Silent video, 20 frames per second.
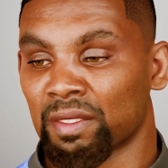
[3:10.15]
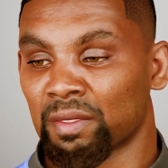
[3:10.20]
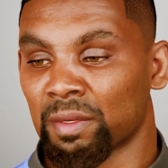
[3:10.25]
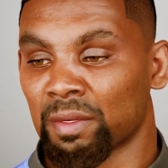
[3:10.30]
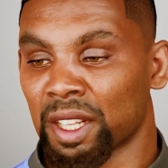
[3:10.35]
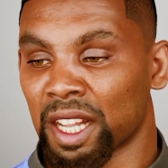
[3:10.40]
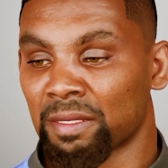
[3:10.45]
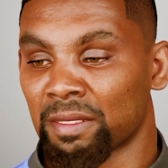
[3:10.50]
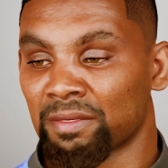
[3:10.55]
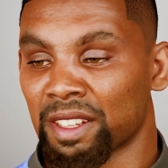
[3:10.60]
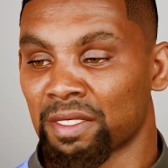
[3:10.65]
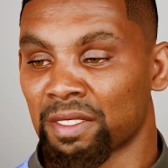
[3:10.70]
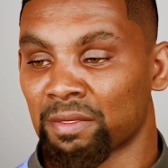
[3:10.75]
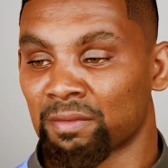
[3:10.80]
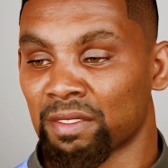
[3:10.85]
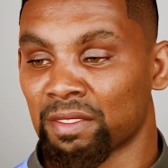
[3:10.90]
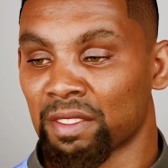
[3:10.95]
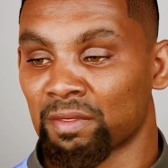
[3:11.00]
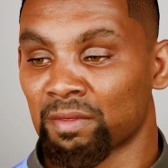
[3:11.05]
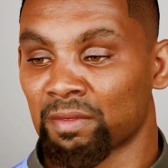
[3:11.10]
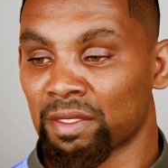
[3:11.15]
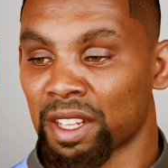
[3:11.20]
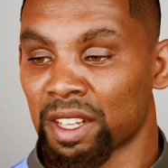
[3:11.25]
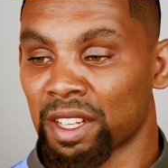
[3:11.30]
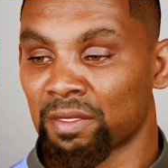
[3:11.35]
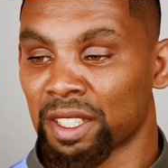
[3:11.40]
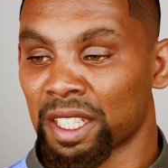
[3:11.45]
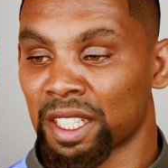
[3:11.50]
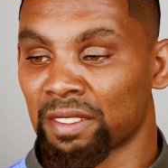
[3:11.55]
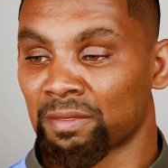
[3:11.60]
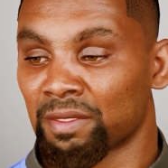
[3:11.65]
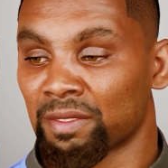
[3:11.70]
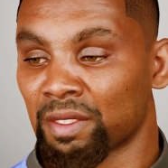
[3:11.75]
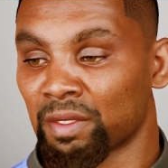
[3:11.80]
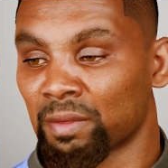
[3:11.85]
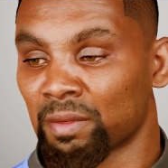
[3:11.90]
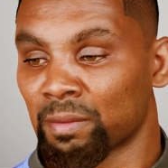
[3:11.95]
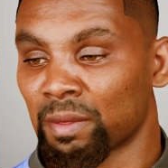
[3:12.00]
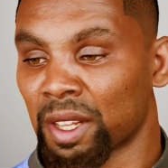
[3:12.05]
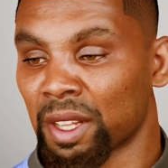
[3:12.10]
So live link face for effortless
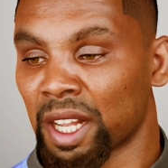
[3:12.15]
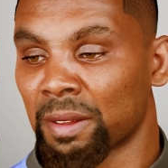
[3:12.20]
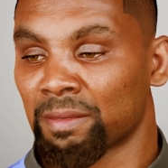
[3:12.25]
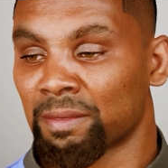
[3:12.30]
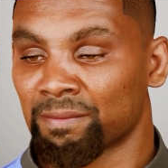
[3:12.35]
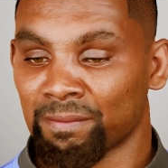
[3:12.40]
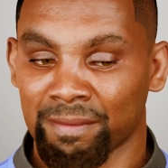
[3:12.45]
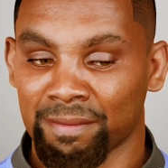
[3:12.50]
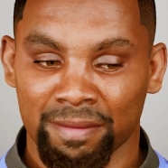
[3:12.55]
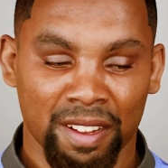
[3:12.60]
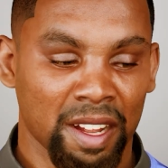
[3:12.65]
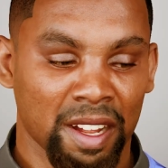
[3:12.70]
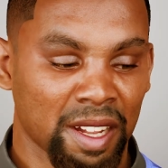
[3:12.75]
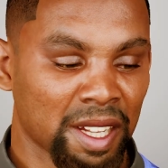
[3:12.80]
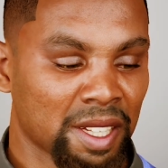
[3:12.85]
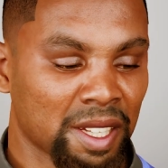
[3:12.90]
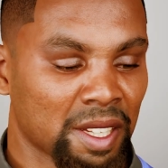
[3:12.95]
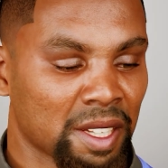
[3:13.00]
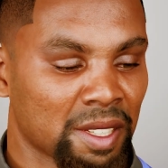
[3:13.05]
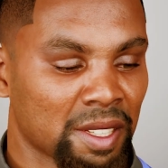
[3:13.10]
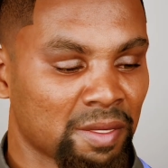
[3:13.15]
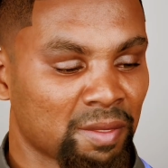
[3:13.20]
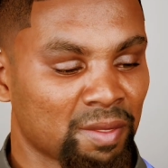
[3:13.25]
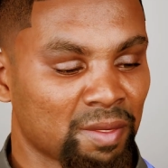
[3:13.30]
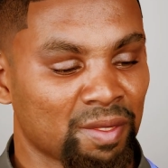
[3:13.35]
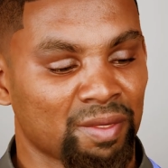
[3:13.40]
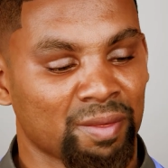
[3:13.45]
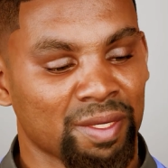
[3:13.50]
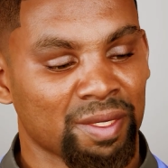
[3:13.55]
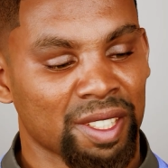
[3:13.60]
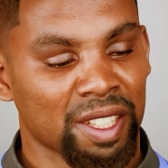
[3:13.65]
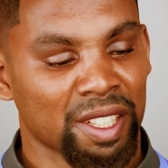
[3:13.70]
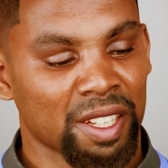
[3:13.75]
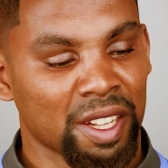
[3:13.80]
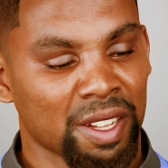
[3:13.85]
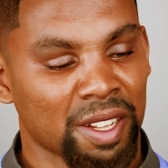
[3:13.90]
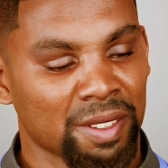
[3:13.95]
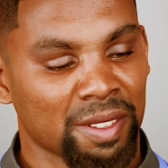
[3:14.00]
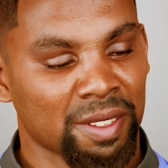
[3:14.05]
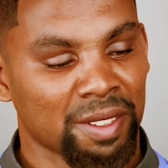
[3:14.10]
facial mocap. And also
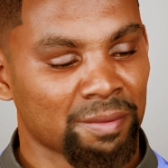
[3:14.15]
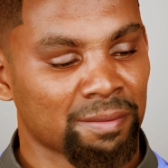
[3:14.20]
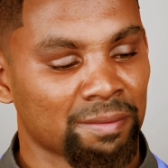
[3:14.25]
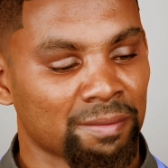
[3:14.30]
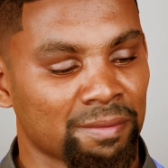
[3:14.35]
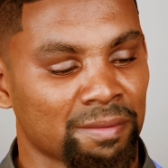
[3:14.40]
here,